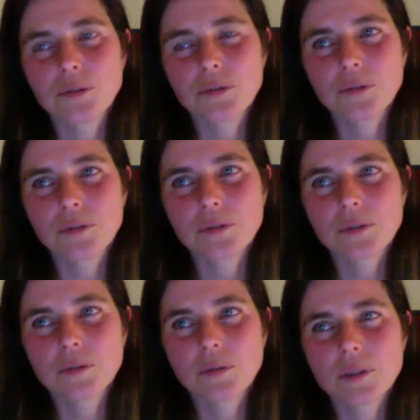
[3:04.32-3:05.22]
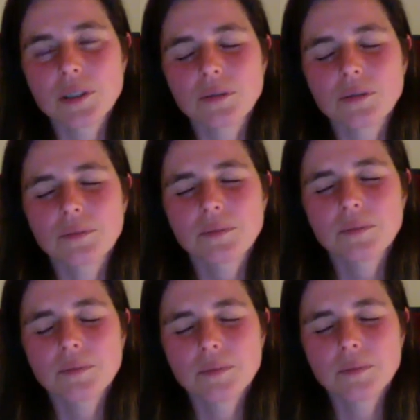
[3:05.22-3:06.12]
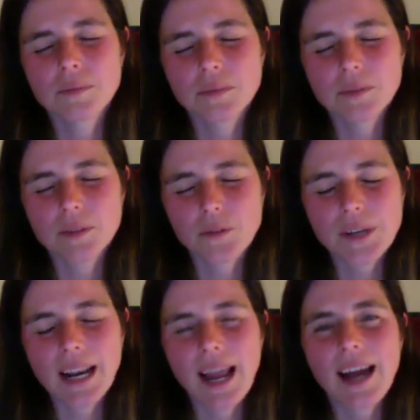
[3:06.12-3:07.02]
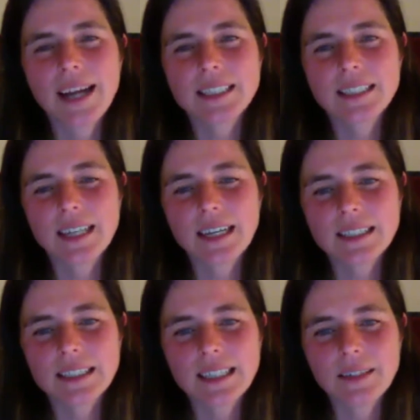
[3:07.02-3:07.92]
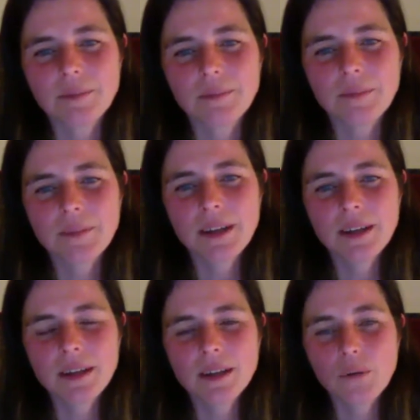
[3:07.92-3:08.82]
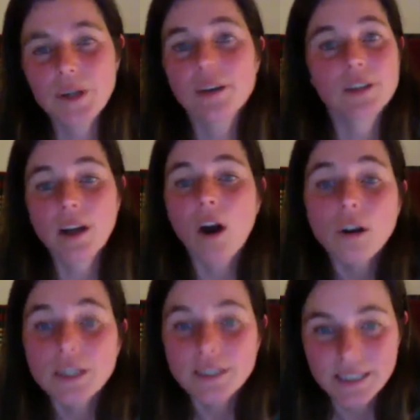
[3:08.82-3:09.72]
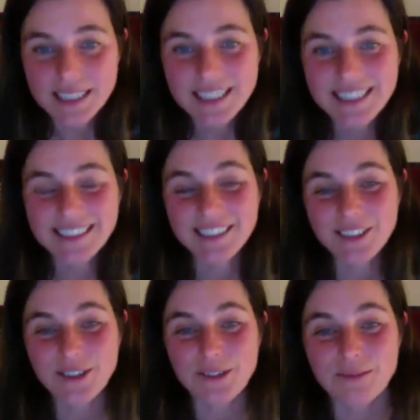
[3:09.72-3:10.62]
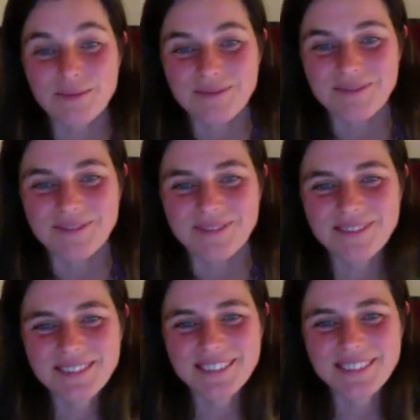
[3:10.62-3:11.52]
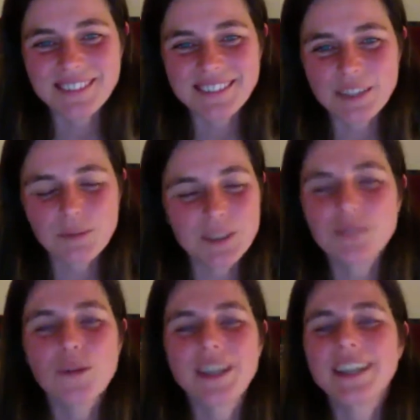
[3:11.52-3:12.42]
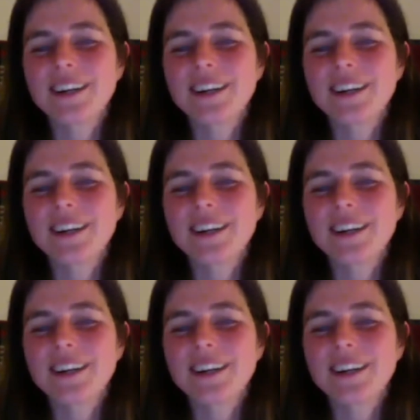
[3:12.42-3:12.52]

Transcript: to also realize that we are not alone in this, you know, that we